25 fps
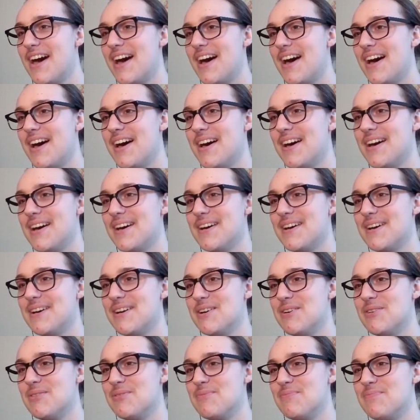
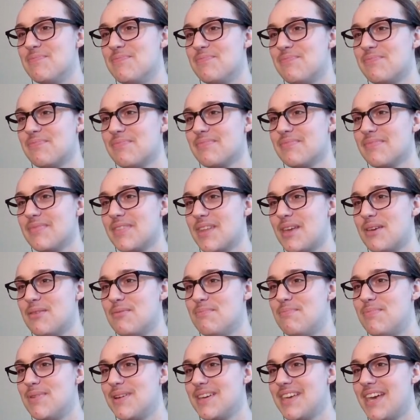
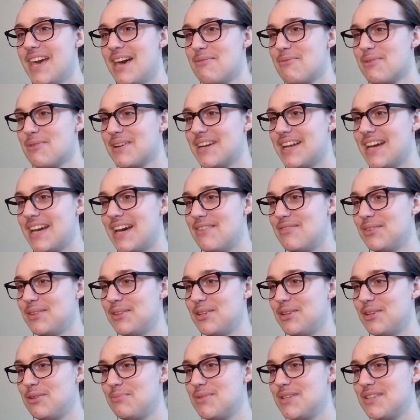But yeah, we're gonna have a
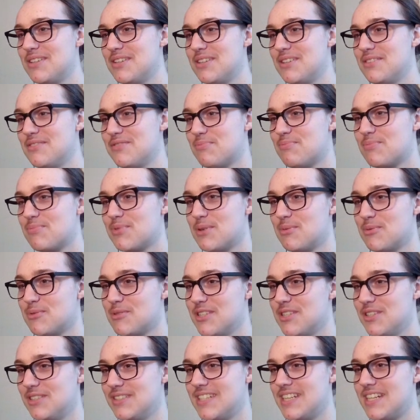little bit of
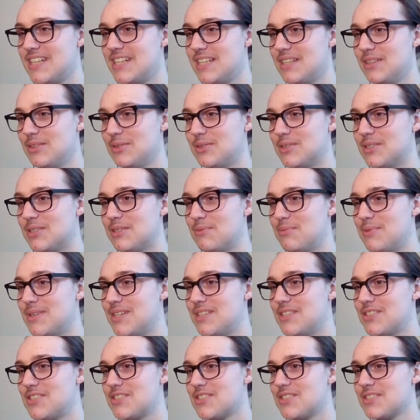primordial deity lore,
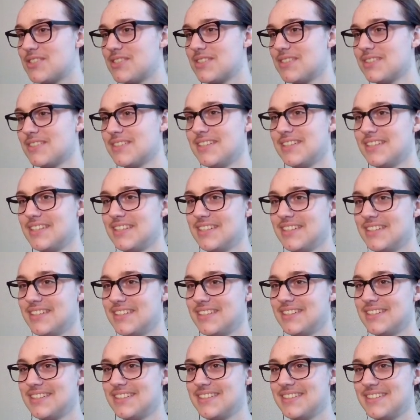which
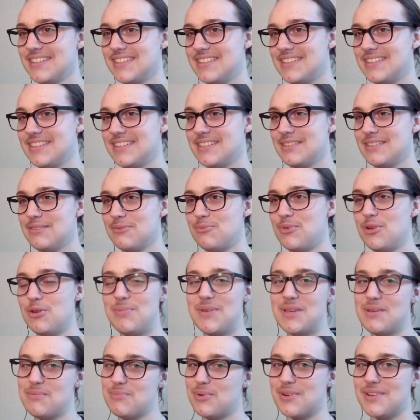will be
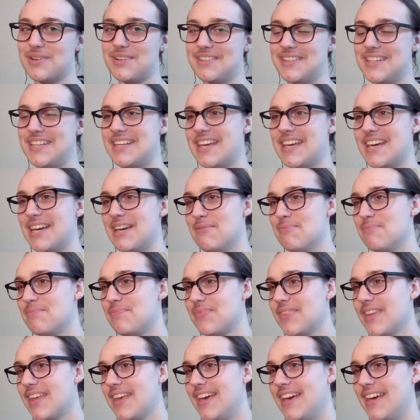important in game,
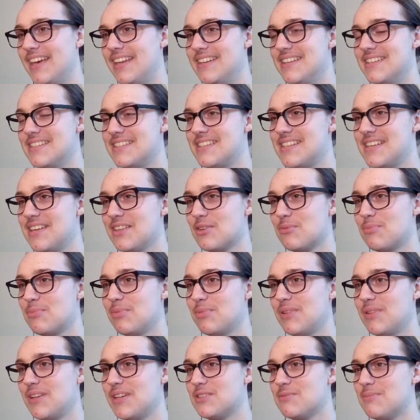and the other
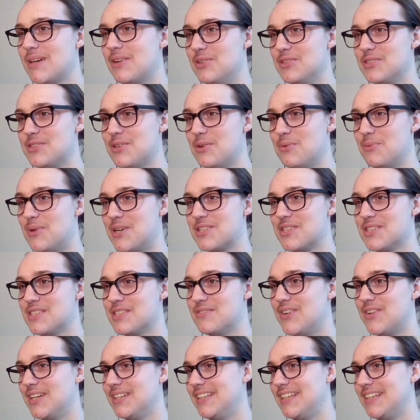players might also watch this
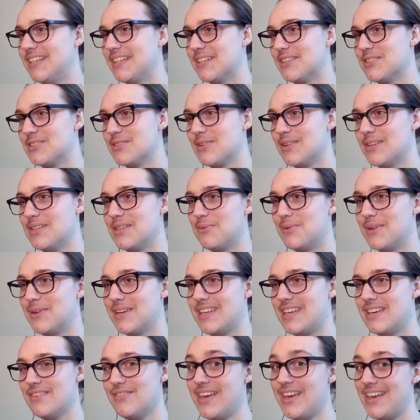VOD later, so I don't want to
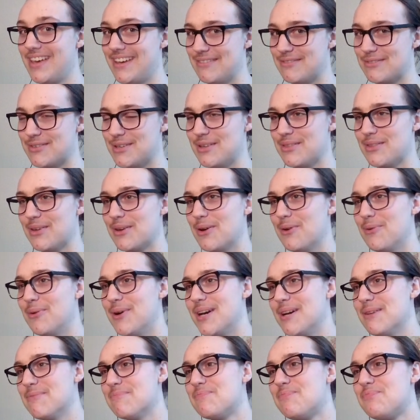give everything
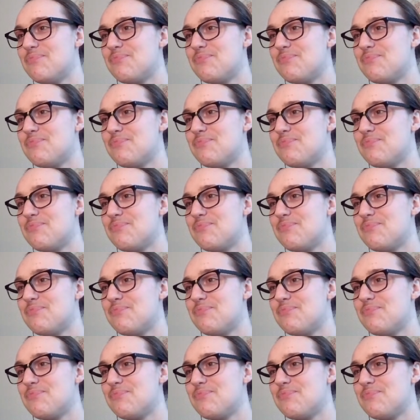away.